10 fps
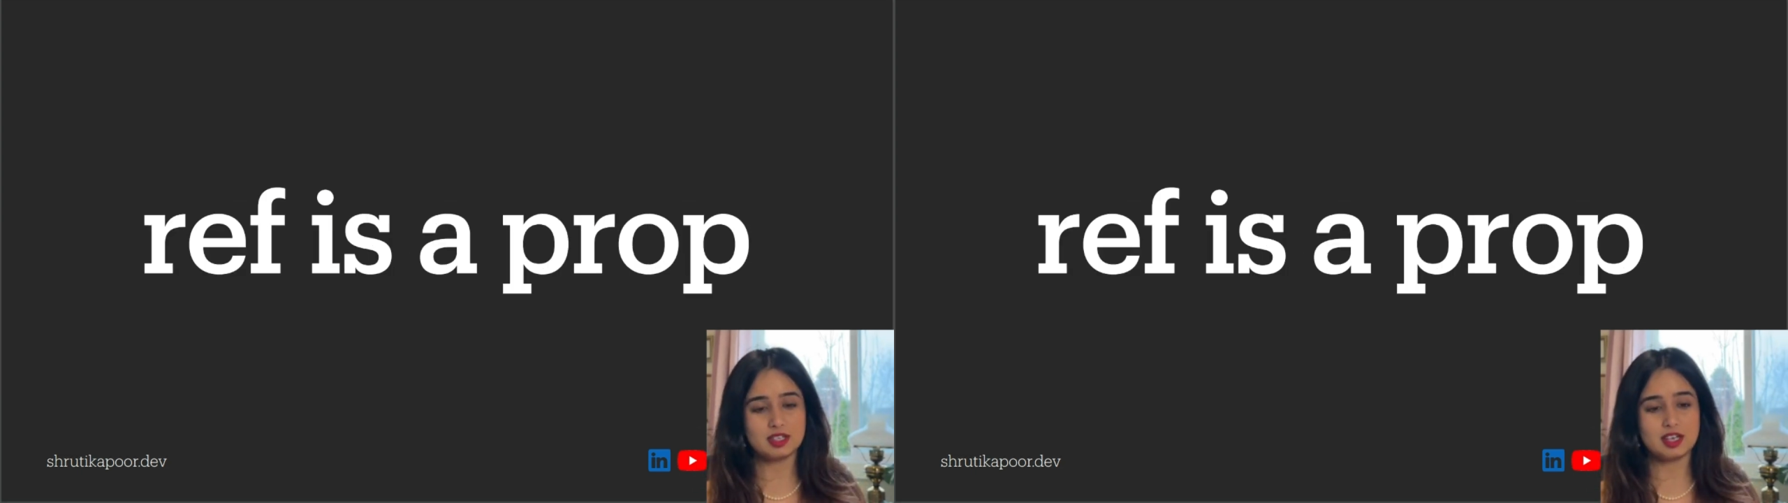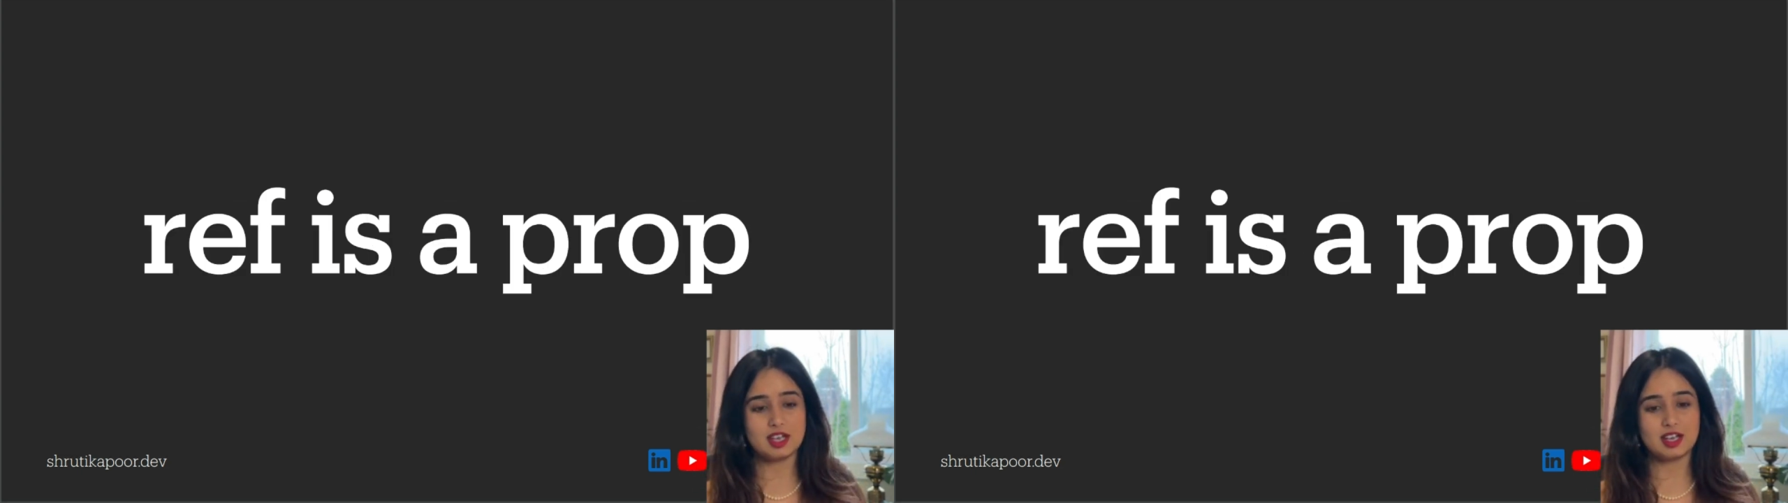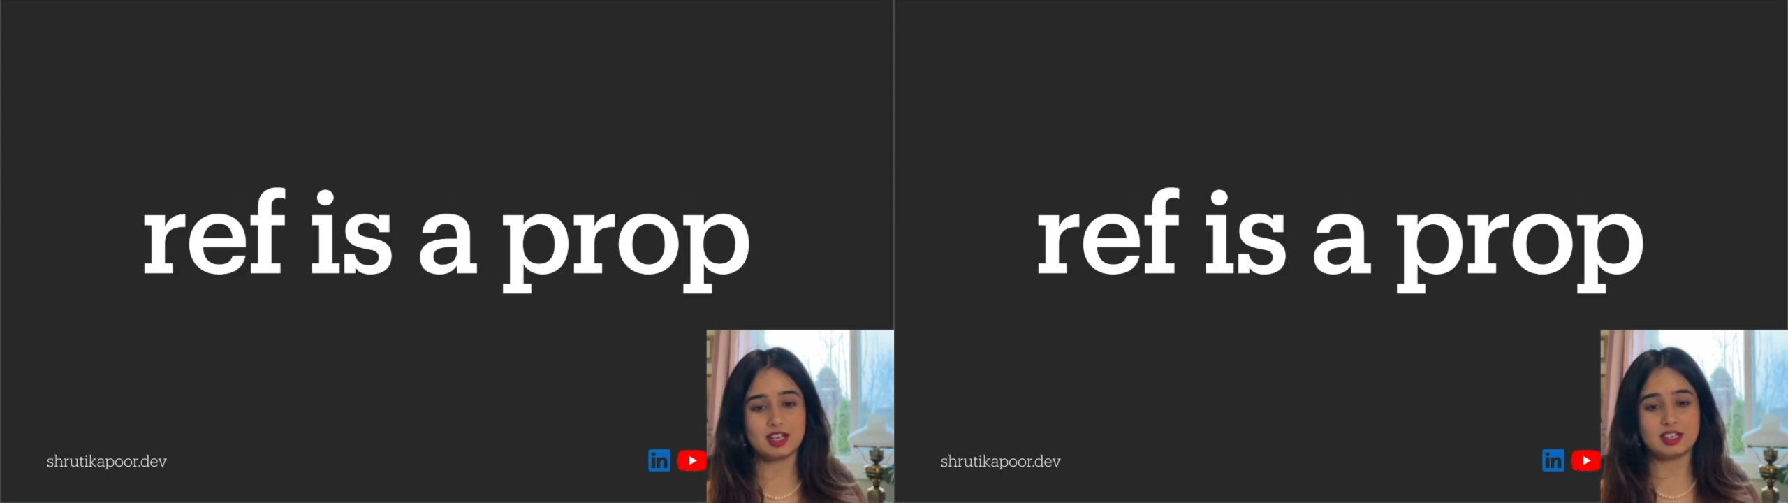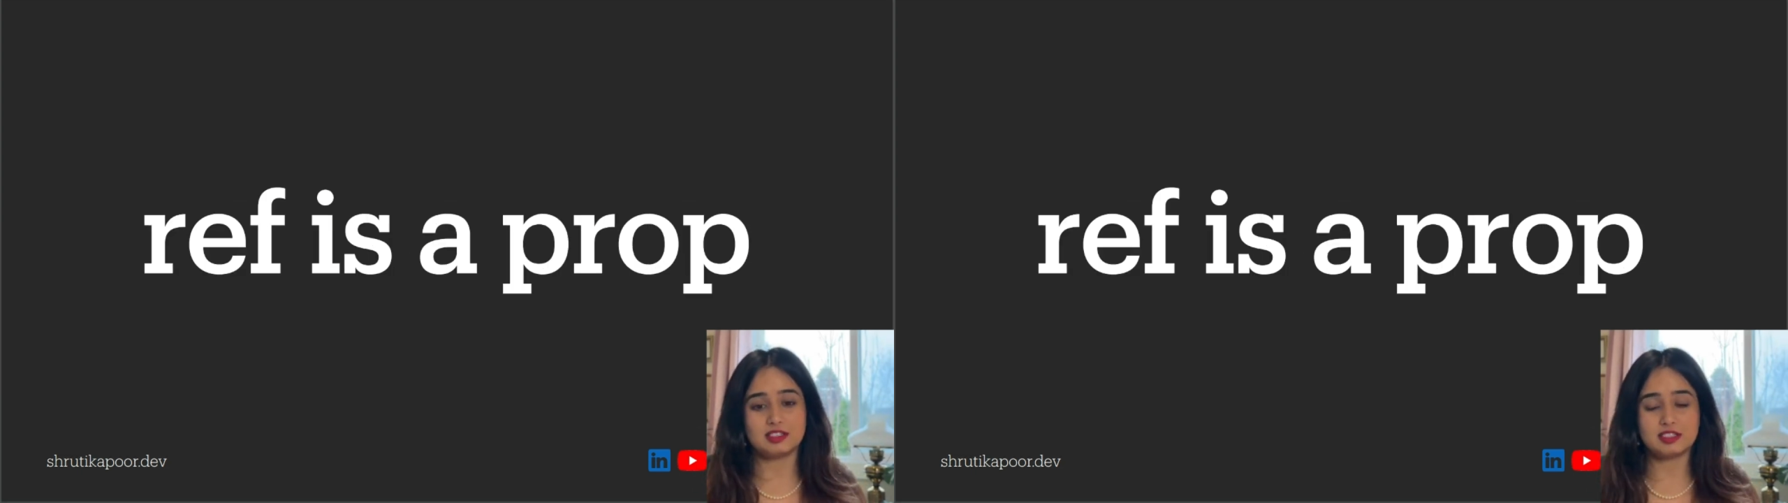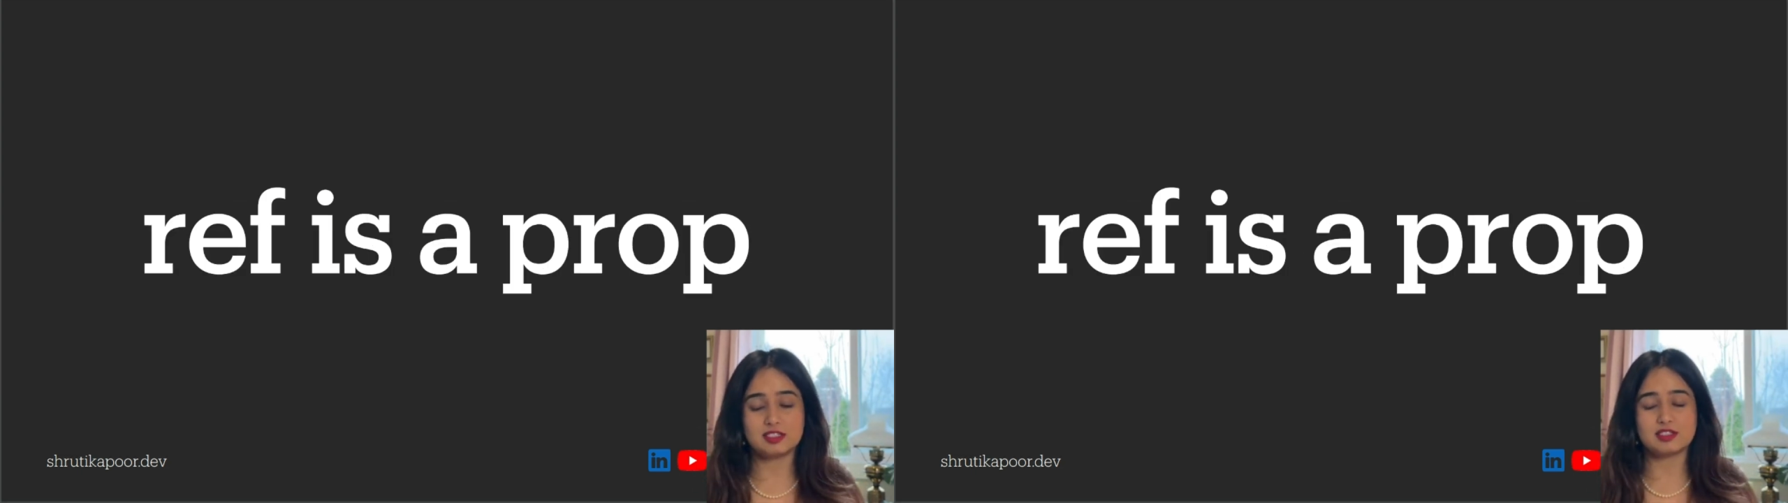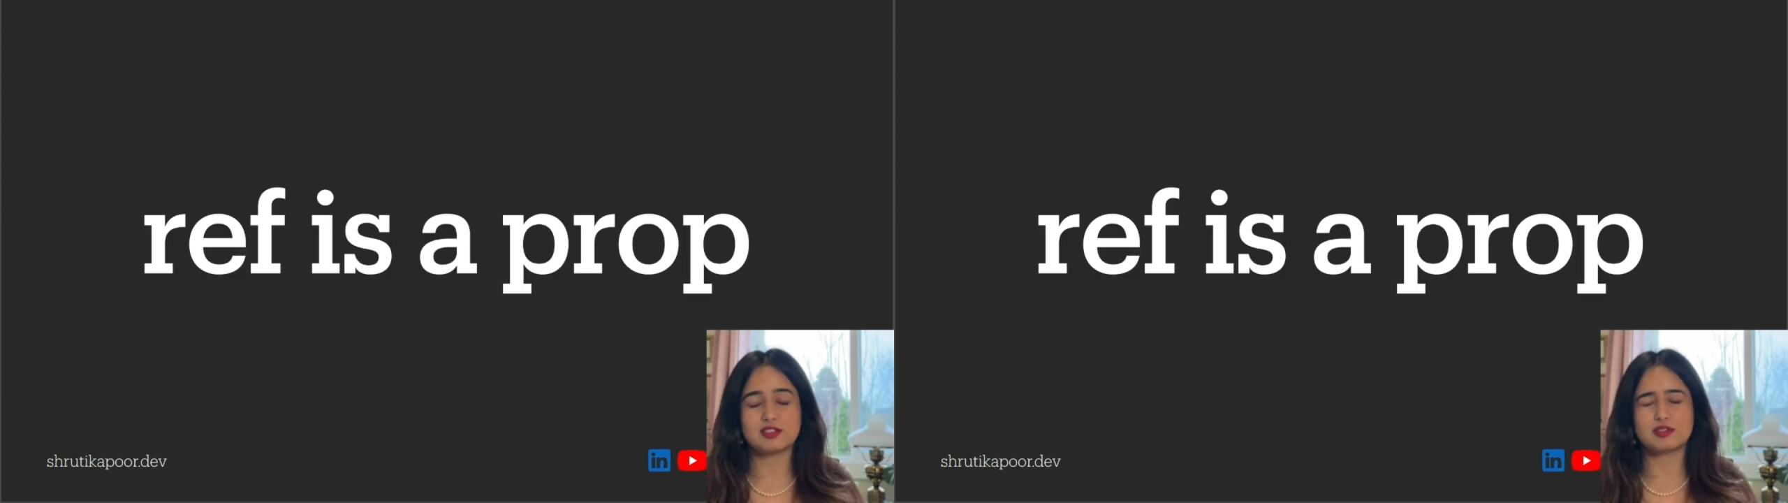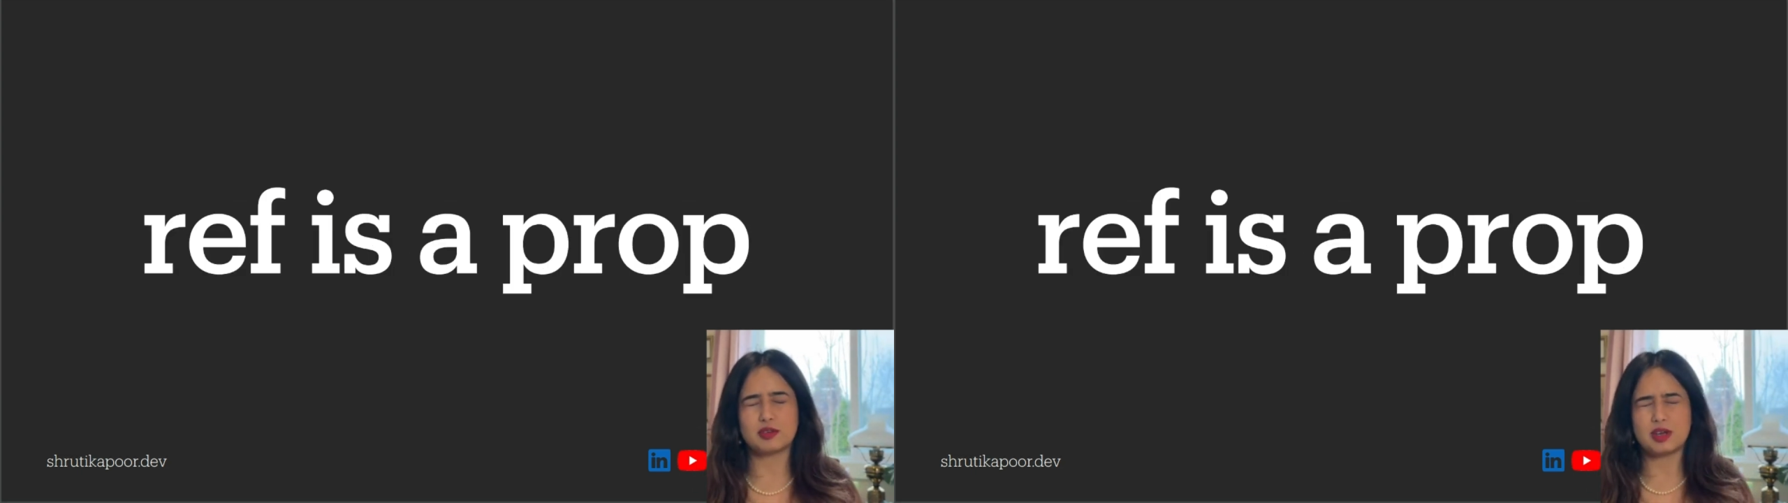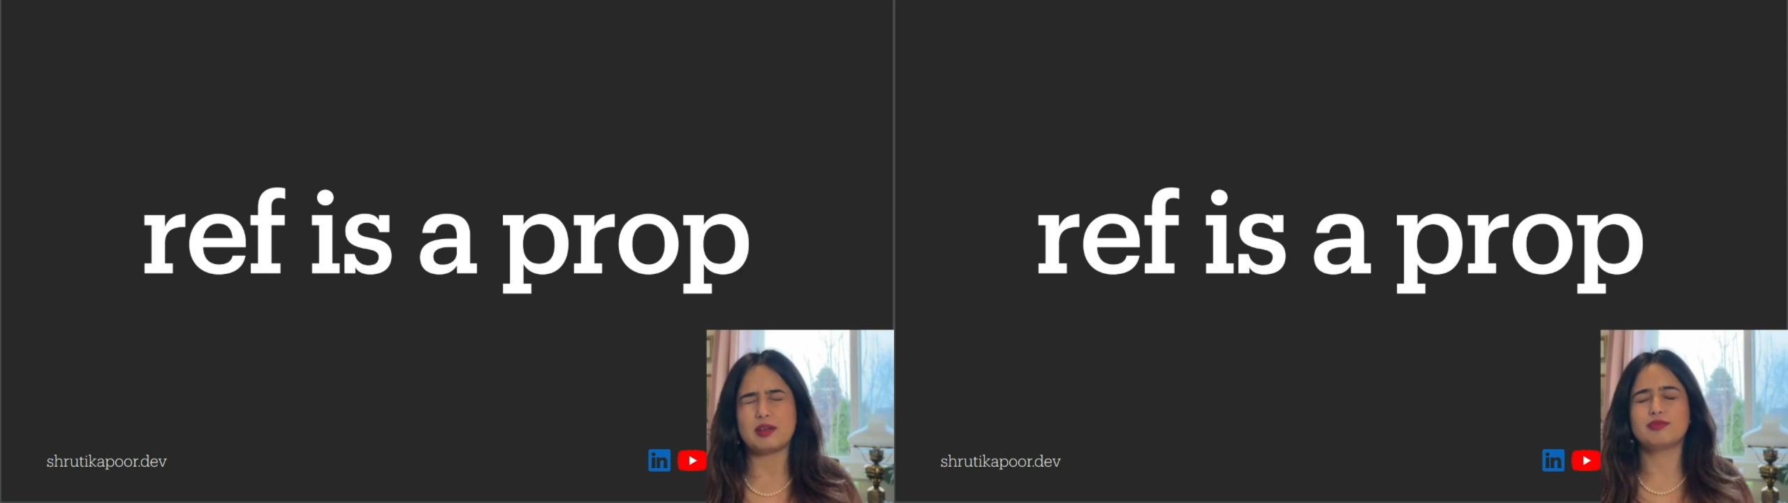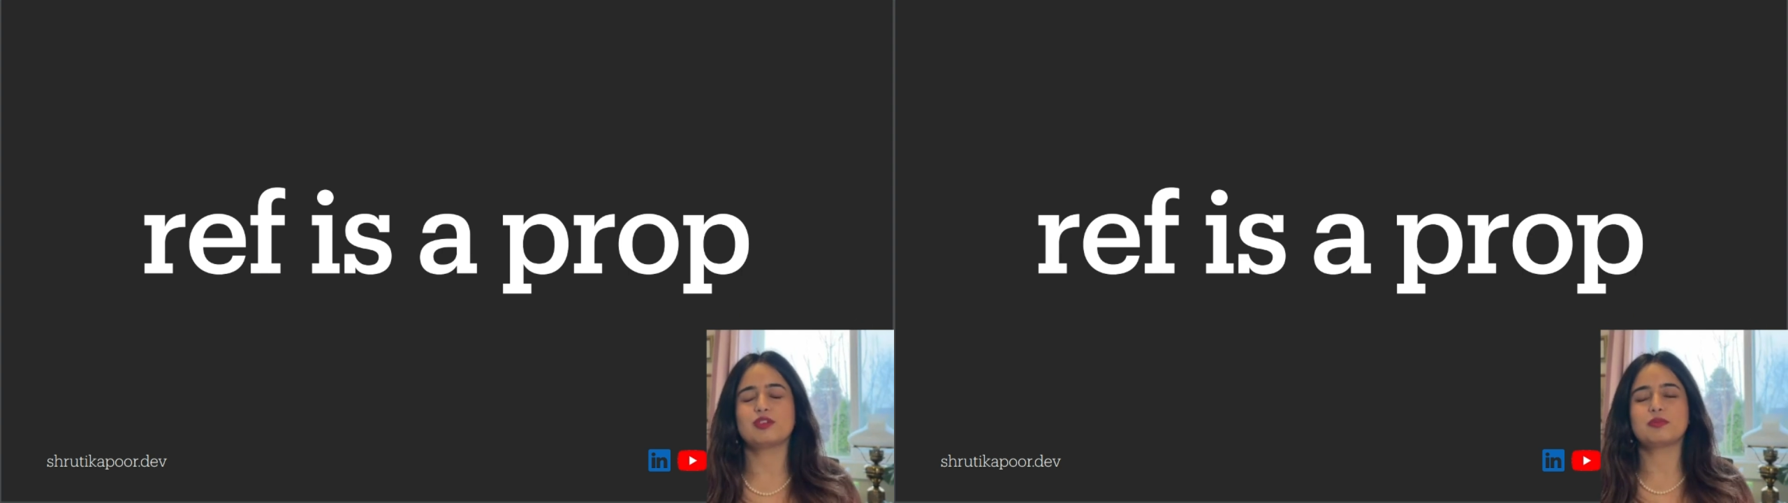and this is so helpful